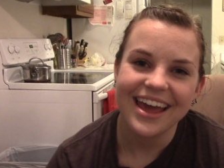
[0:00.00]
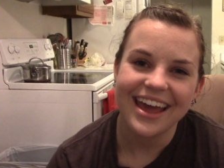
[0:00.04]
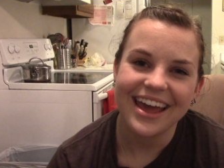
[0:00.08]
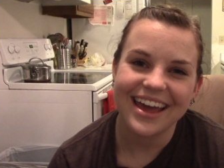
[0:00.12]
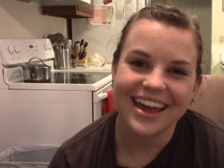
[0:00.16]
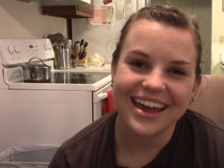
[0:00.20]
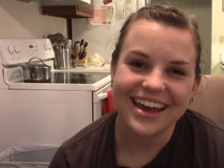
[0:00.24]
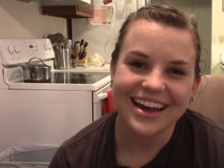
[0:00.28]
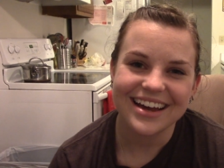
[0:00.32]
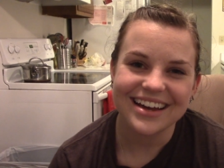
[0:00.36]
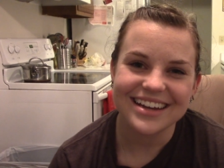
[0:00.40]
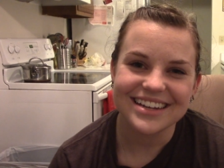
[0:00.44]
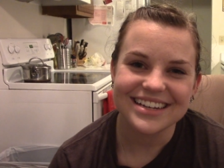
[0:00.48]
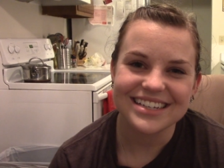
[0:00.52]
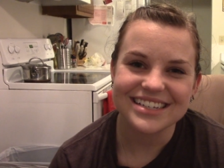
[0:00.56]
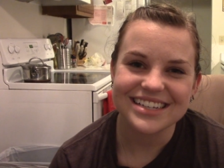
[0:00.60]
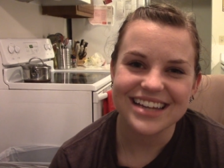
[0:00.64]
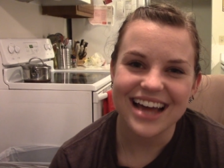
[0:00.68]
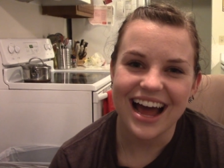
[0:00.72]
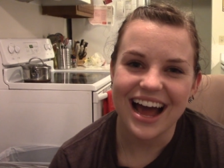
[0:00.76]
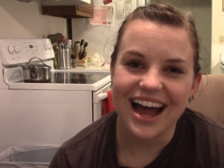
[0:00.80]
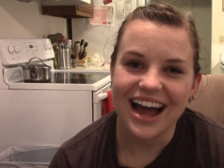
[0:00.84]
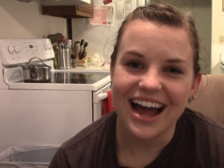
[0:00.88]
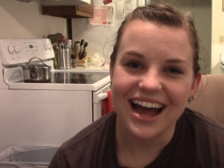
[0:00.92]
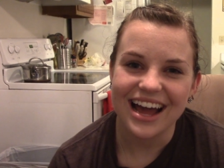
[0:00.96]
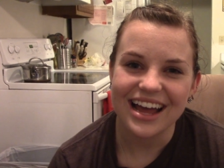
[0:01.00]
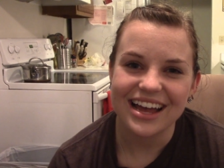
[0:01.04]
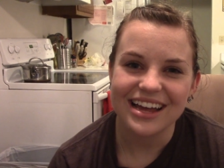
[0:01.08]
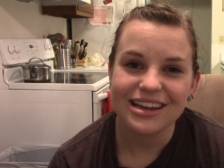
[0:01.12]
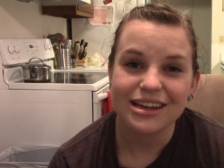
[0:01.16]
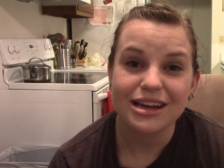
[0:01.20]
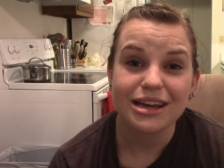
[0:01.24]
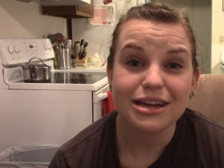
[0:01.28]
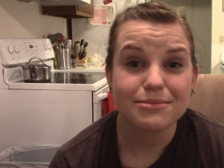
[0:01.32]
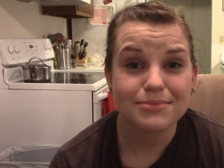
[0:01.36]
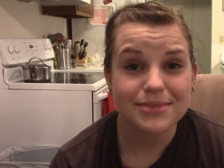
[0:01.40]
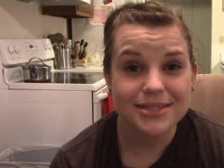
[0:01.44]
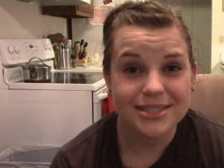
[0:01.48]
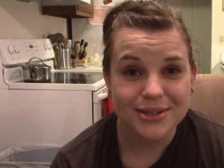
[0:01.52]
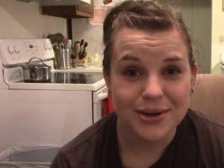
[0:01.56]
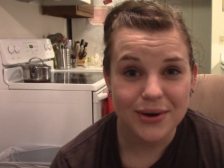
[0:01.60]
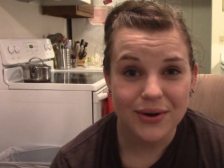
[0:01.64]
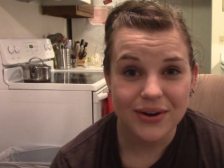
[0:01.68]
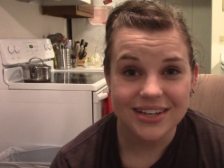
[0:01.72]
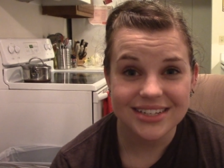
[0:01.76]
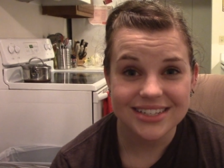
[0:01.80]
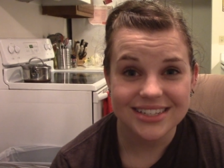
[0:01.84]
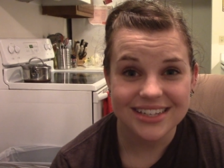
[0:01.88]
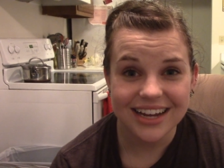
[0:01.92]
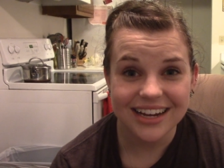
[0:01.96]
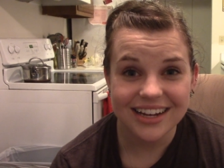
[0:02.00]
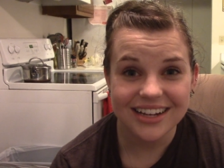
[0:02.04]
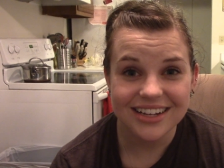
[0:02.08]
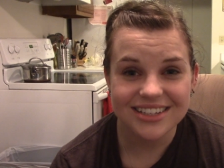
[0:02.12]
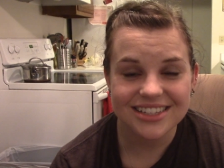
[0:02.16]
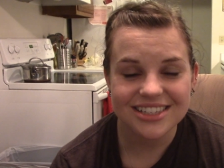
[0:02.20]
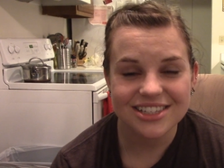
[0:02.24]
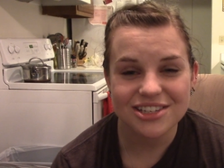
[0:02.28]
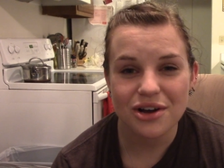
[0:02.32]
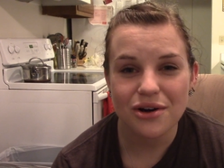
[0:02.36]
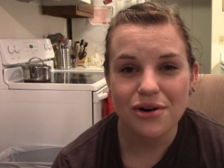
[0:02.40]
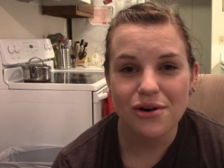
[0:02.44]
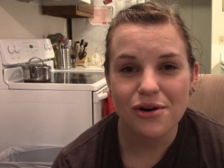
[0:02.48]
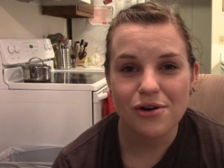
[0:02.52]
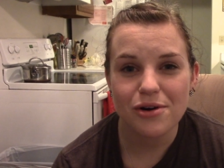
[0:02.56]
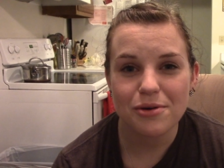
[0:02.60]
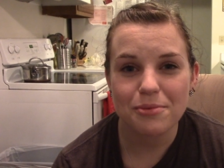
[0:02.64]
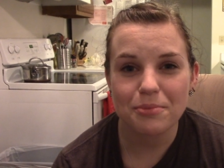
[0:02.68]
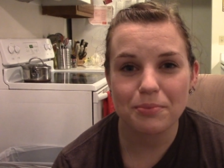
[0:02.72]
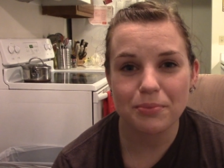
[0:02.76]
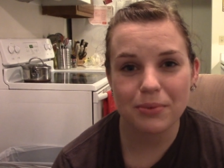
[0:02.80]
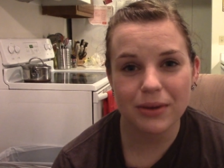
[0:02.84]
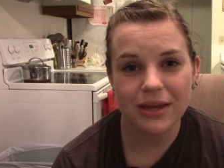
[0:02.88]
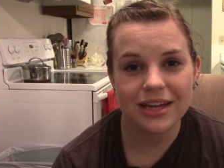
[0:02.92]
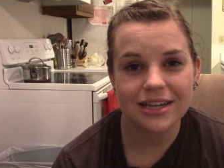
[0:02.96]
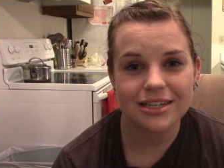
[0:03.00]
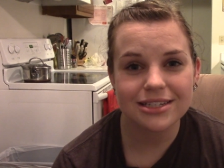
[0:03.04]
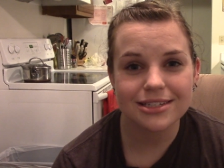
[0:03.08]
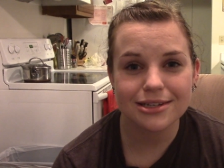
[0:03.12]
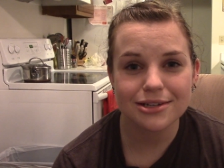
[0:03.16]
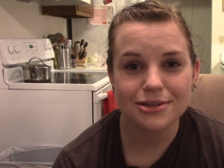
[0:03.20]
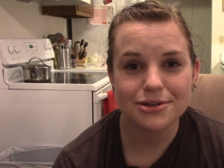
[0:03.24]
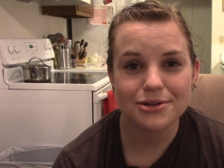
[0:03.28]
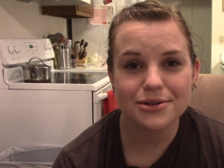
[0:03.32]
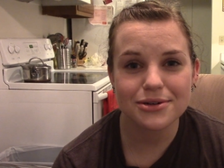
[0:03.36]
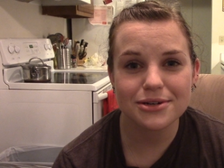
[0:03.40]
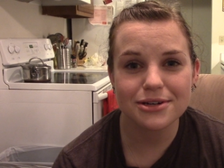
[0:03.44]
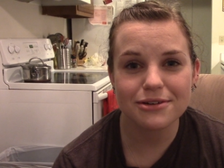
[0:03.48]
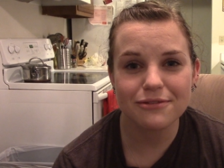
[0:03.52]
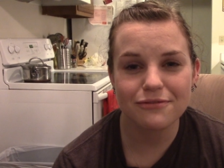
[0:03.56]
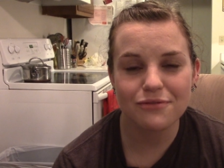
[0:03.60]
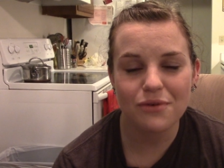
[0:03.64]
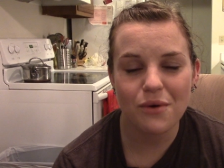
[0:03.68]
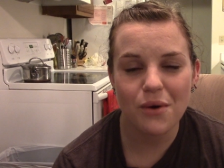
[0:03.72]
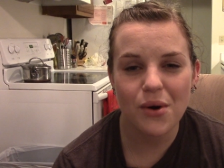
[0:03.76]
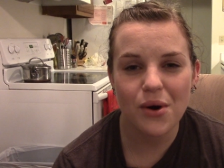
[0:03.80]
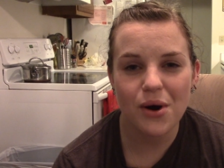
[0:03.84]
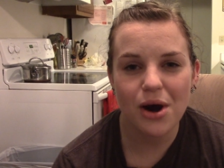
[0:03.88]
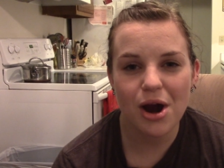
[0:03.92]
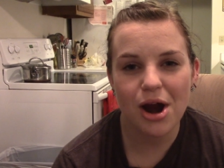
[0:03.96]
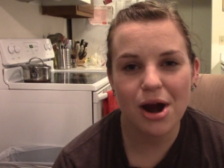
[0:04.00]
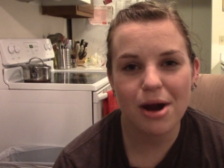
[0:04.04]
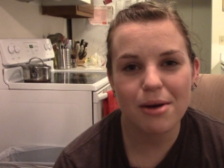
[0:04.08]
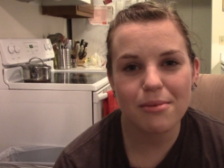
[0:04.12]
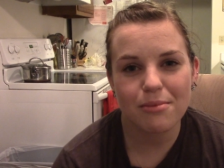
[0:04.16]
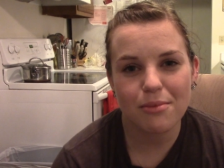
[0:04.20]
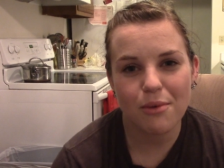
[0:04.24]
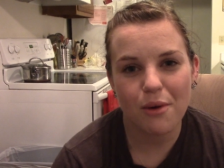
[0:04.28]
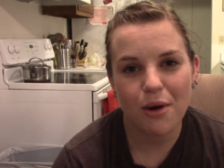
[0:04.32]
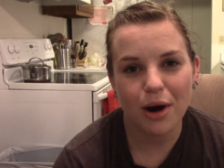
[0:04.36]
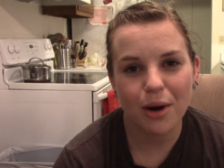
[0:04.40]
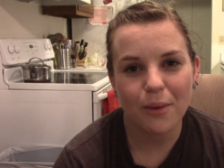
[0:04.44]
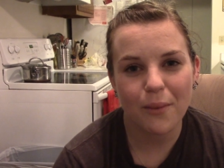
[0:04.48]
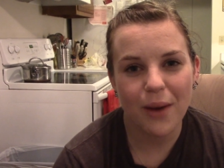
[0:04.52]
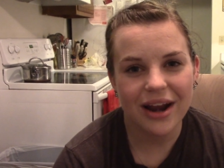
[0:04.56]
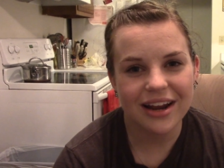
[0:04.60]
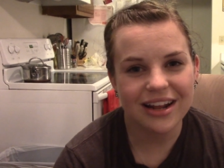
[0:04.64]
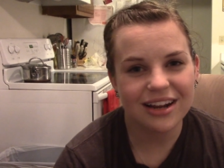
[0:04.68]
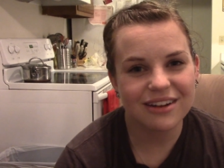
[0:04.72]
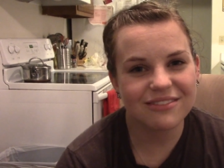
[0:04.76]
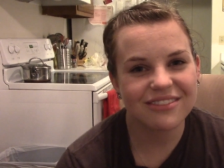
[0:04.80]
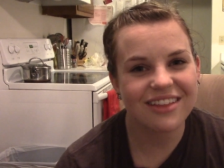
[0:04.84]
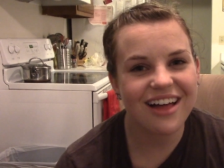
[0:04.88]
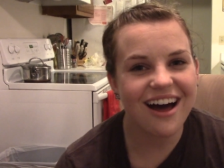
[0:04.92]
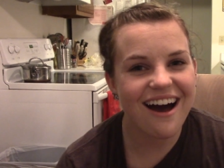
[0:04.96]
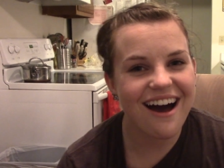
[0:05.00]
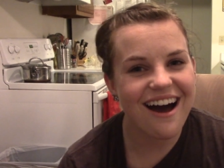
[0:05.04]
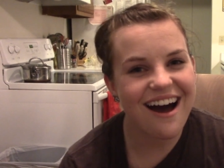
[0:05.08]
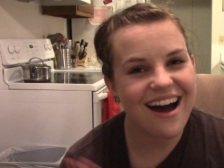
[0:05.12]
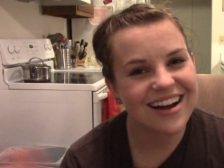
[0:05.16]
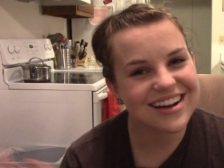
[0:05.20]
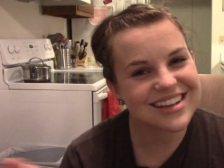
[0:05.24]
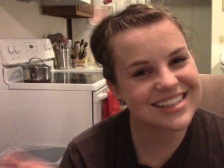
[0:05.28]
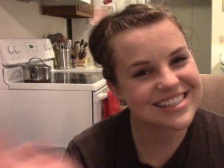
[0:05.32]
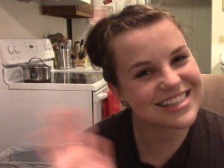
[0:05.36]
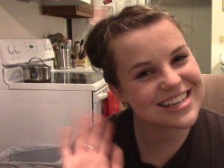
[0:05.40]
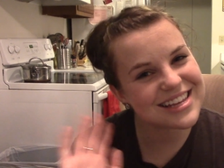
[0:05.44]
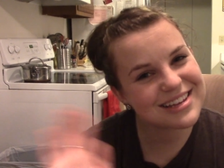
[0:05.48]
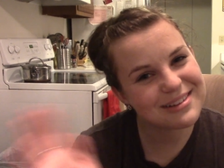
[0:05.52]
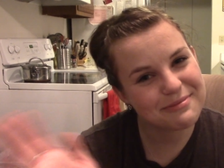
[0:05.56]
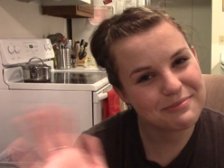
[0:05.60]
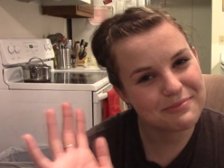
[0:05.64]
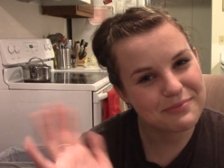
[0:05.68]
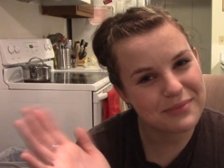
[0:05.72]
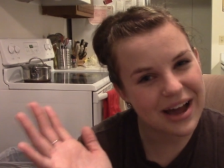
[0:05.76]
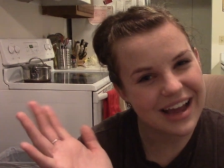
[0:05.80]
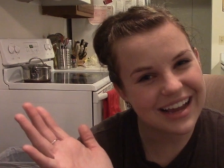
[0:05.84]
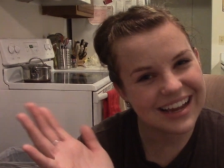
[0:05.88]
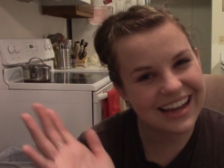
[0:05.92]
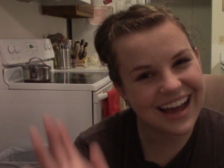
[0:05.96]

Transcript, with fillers: And I am so excited. So be tuned for more wedding vlogs. Bye